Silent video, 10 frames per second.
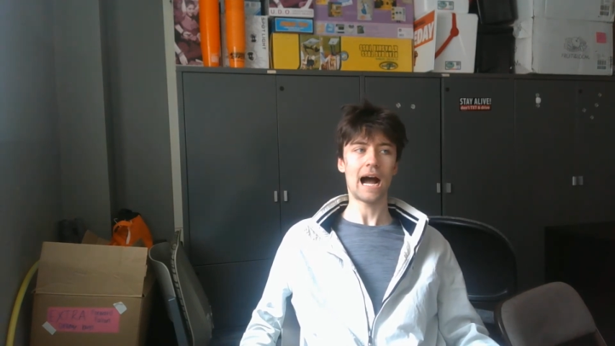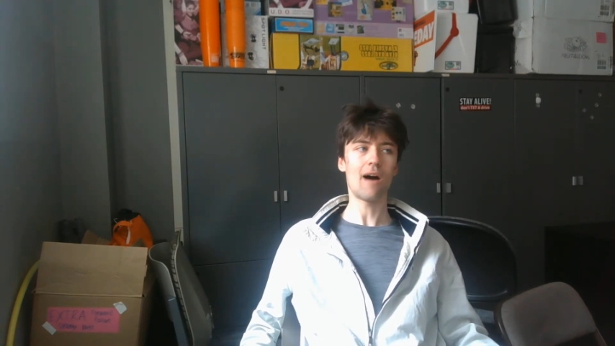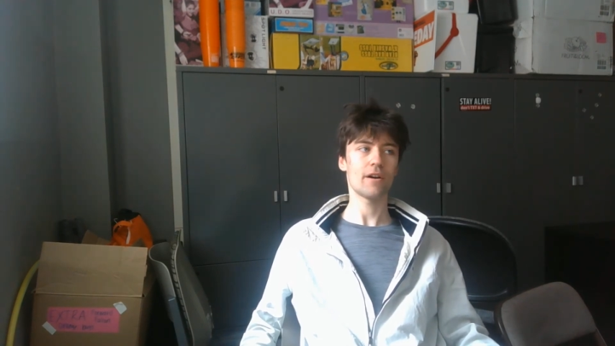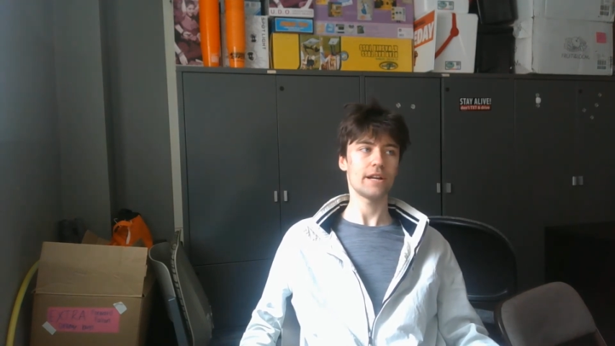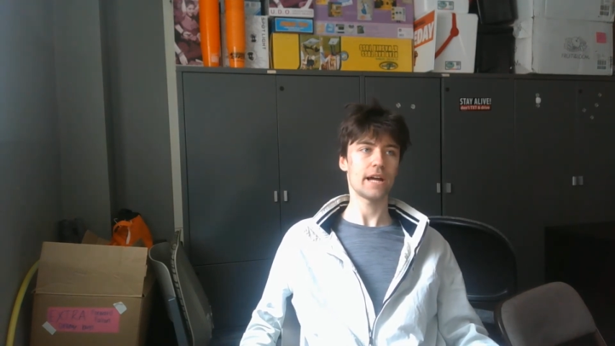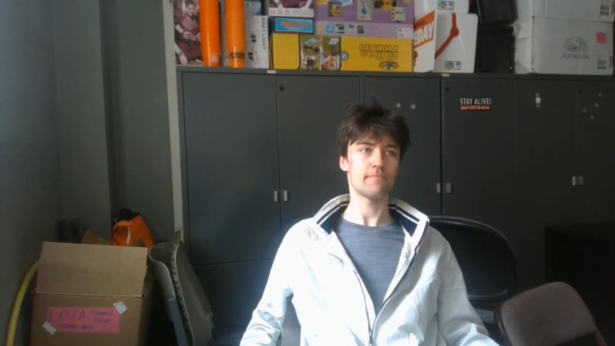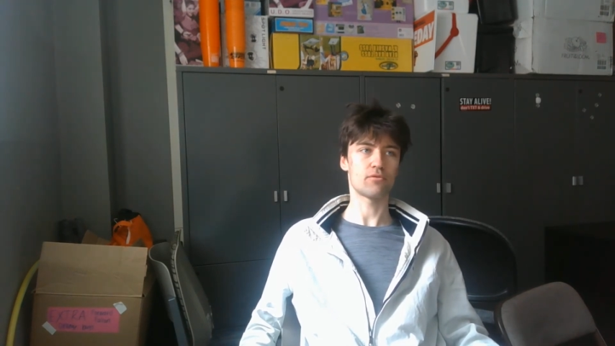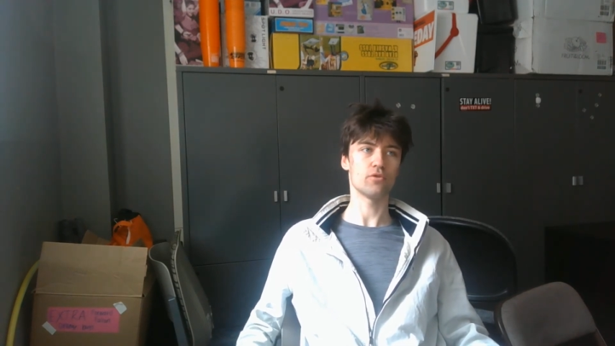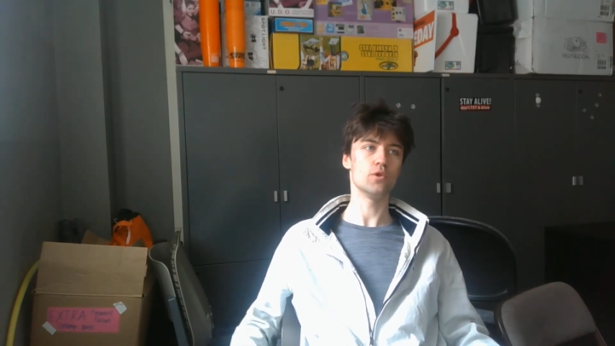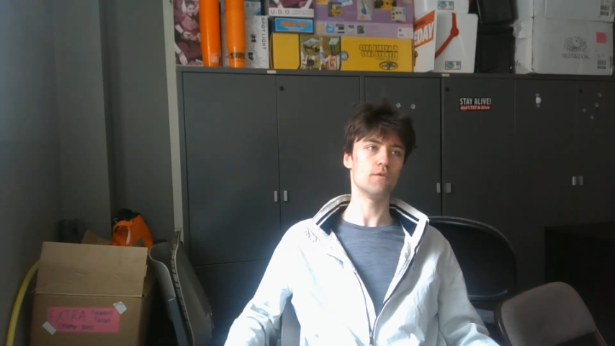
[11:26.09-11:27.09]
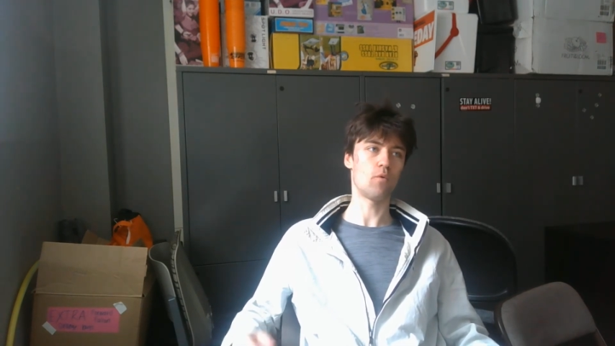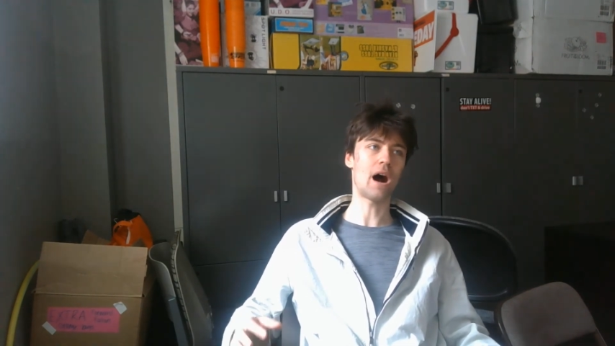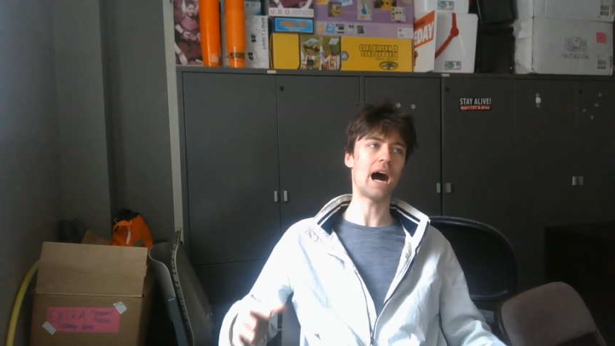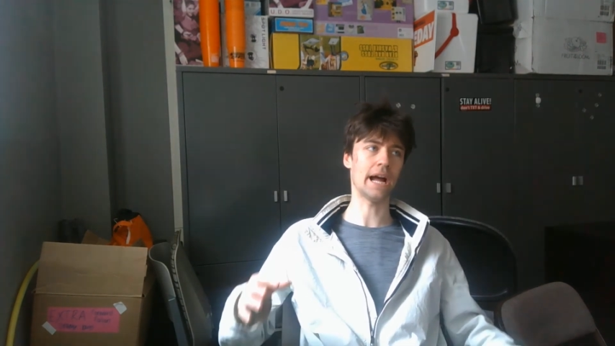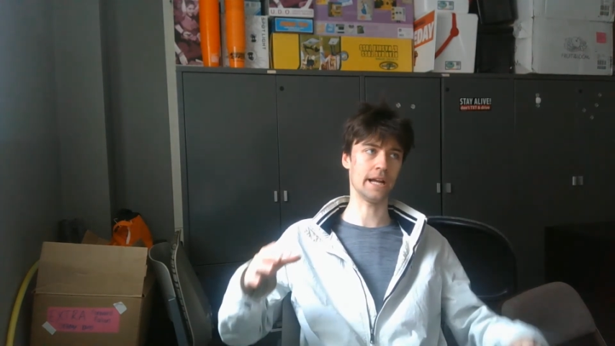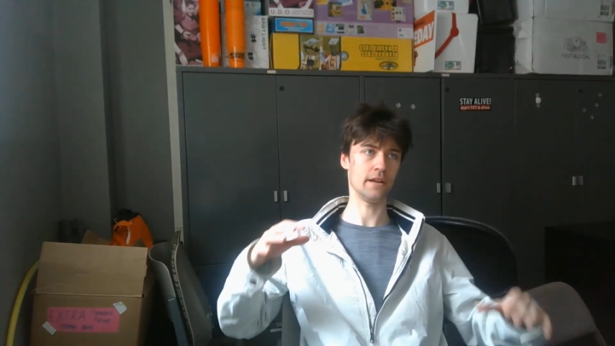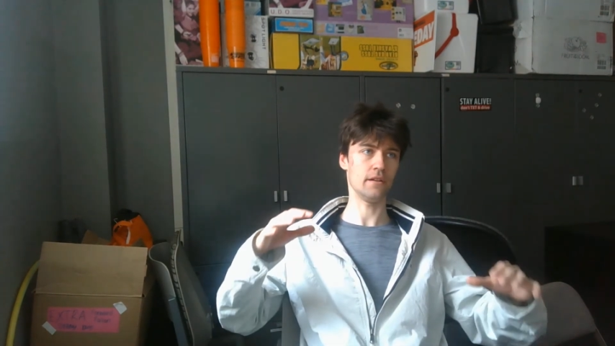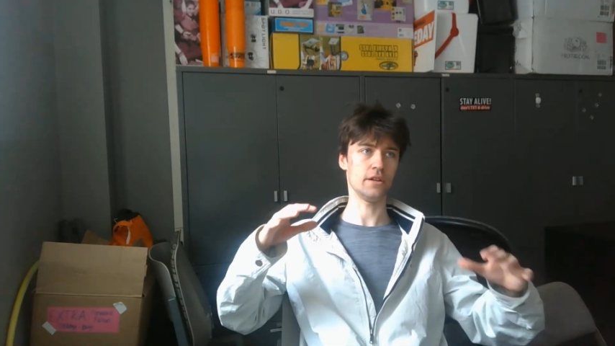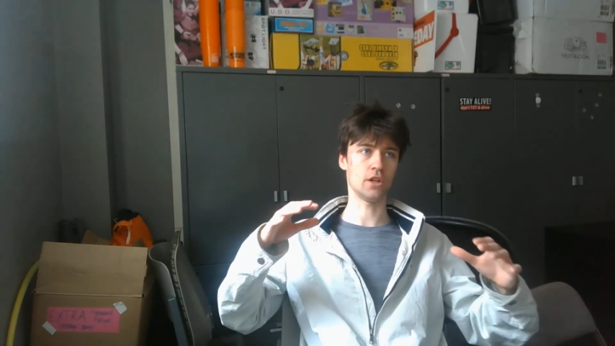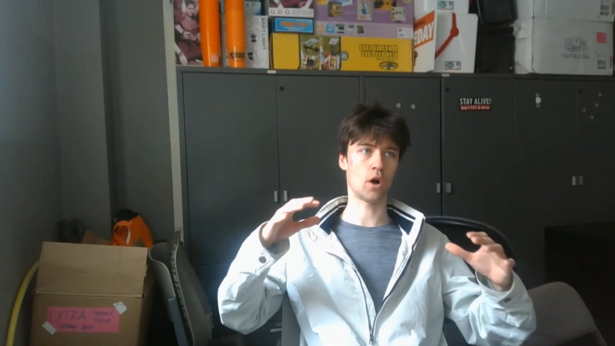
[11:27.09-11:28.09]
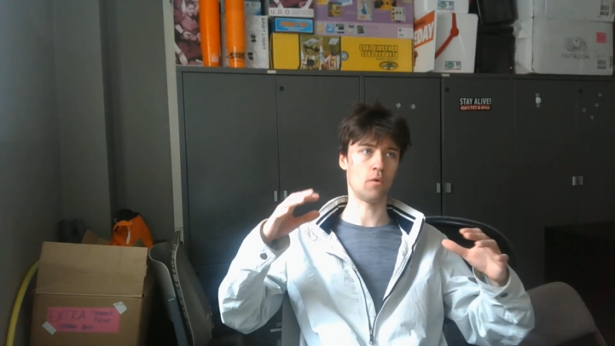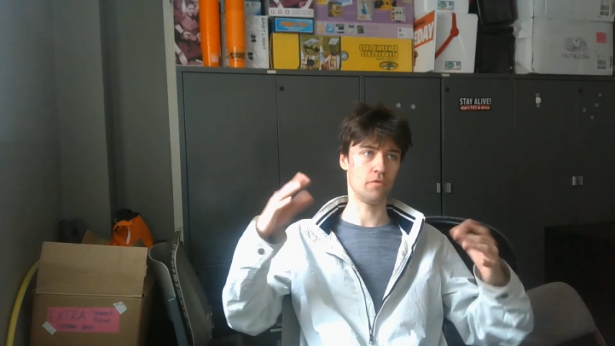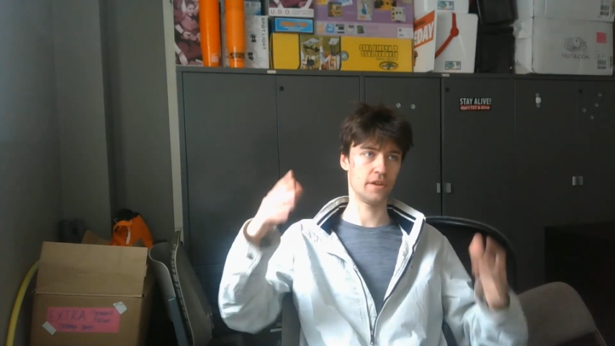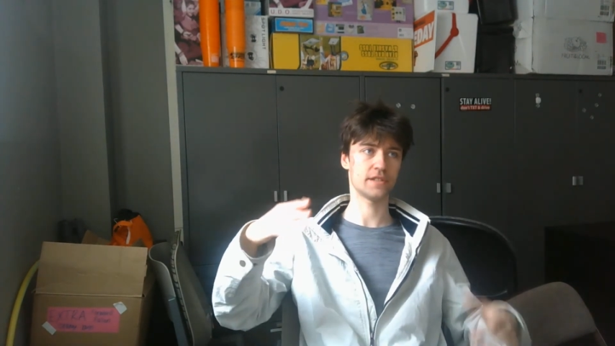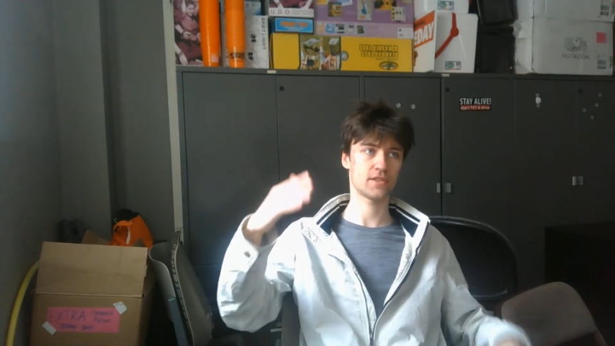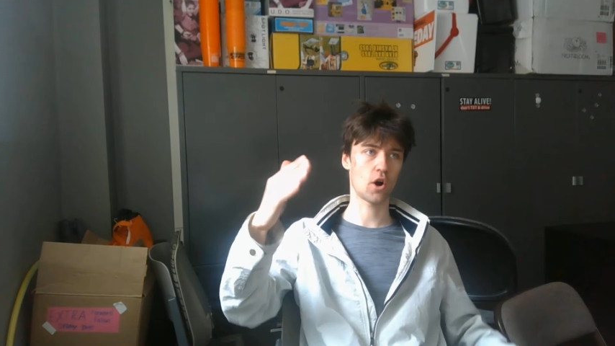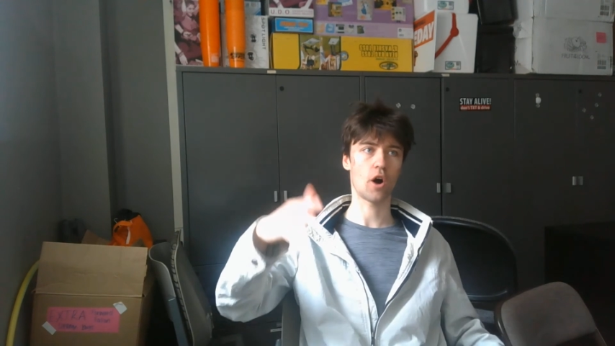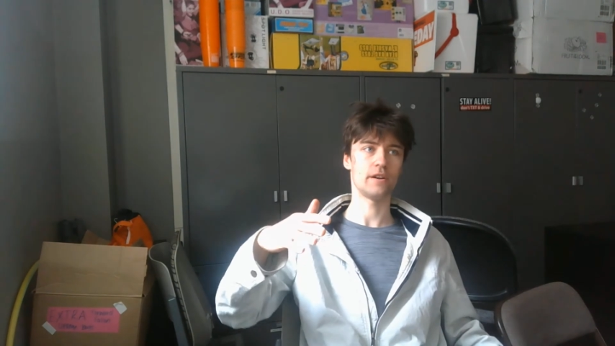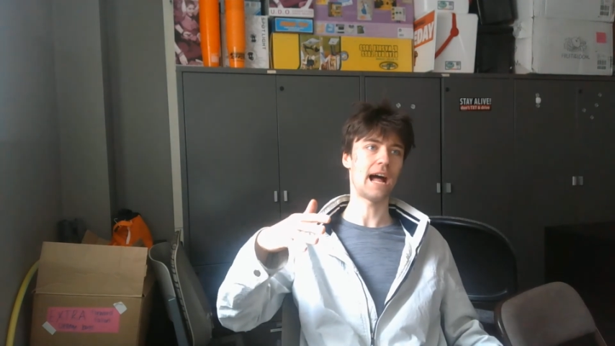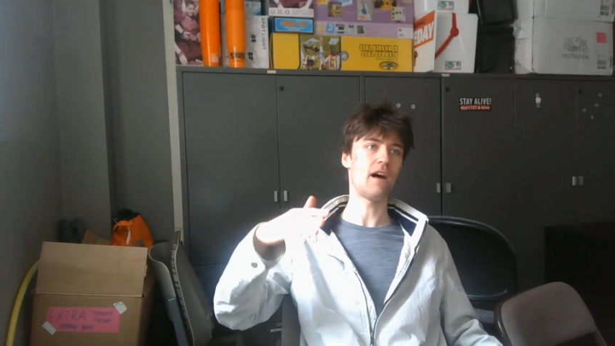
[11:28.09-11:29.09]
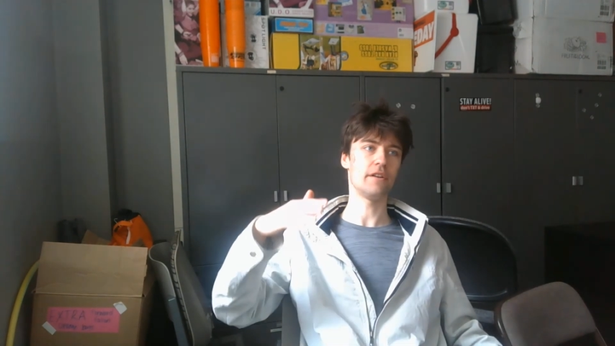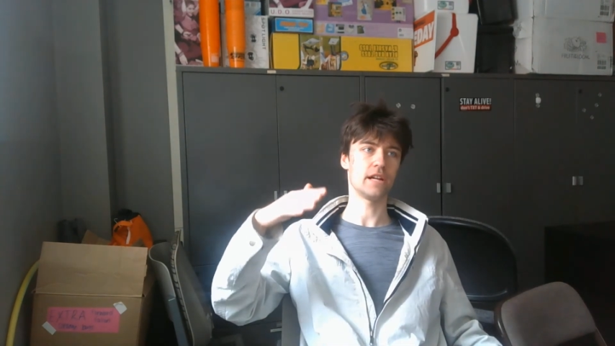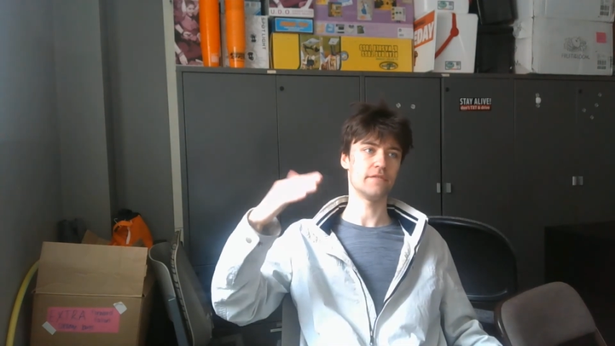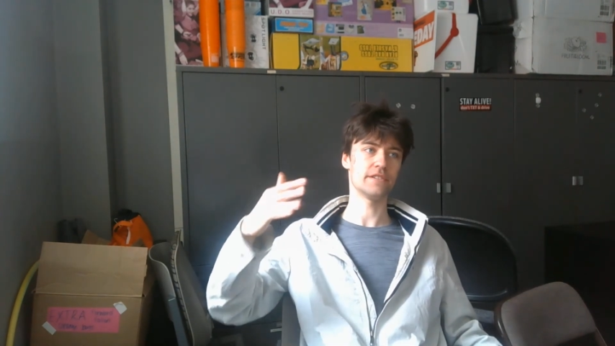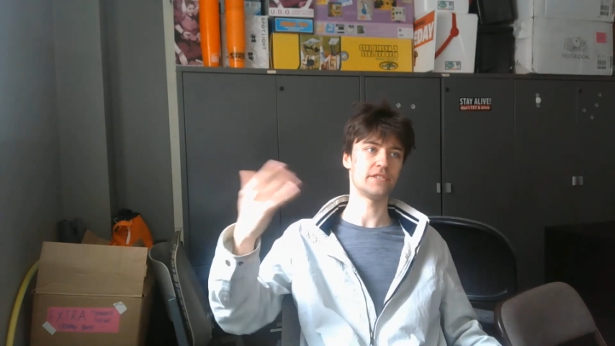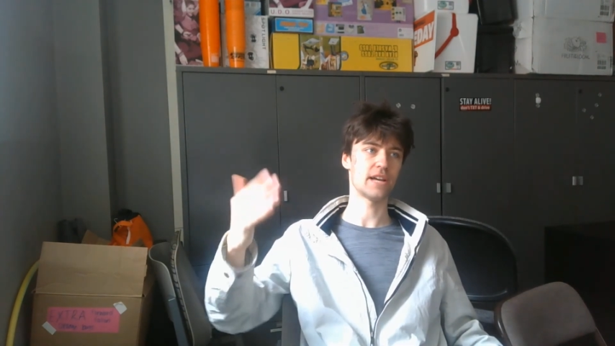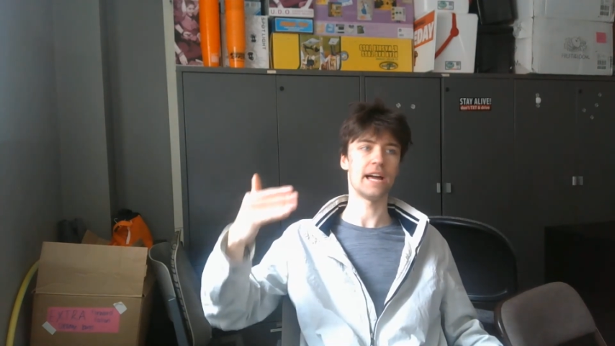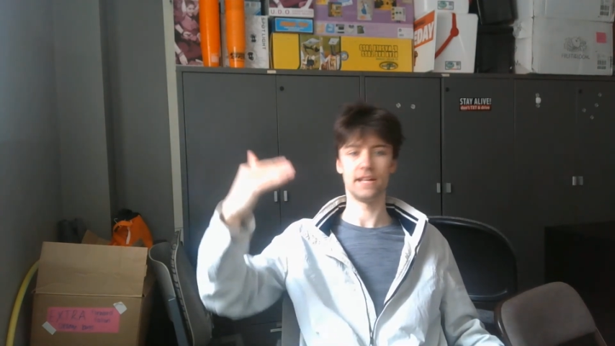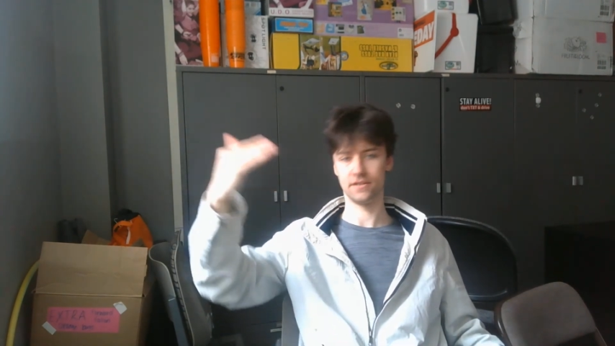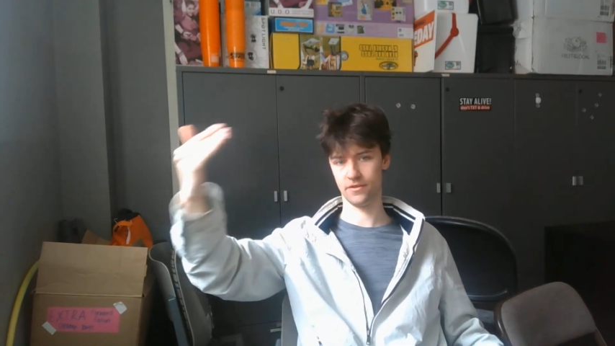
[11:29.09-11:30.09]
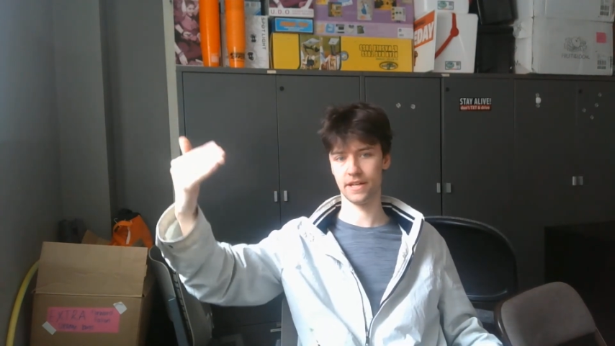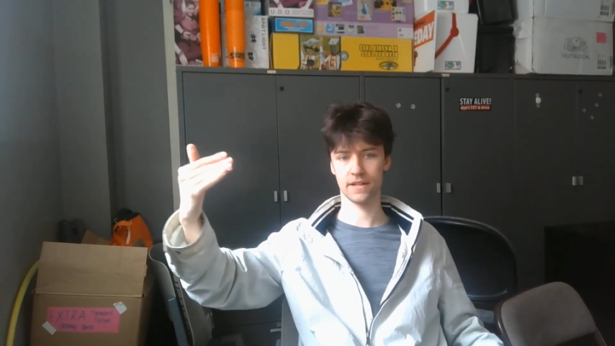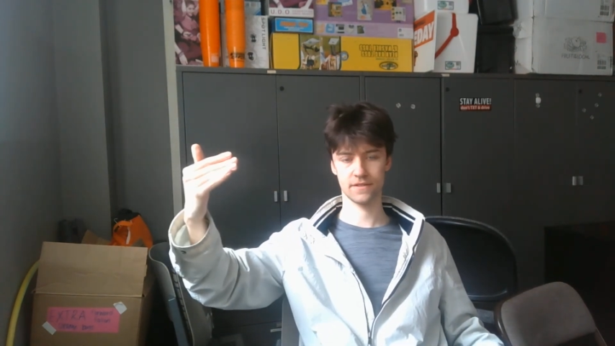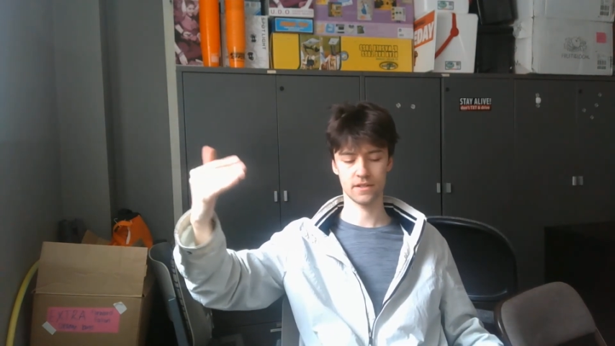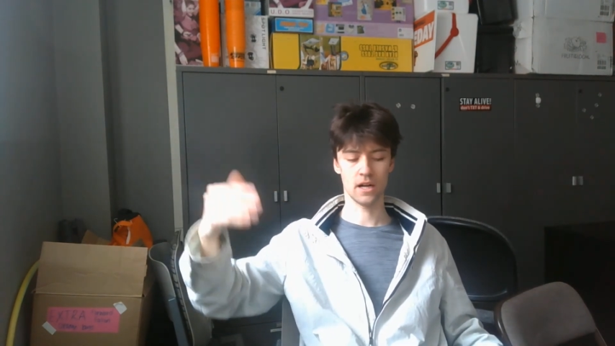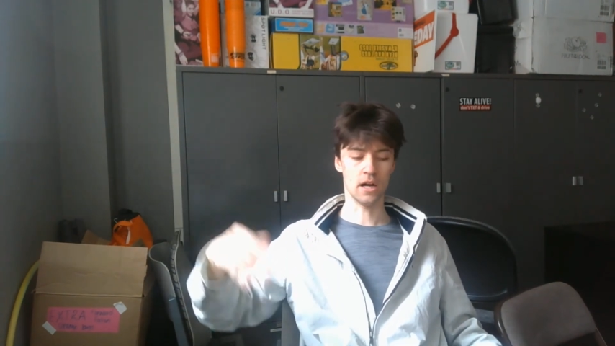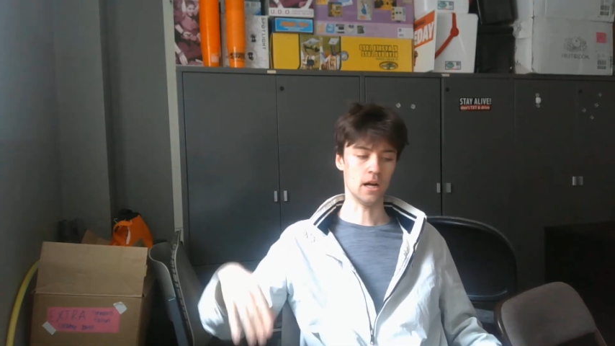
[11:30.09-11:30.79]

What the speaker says: How can I prove why, this cardinality of this set is this?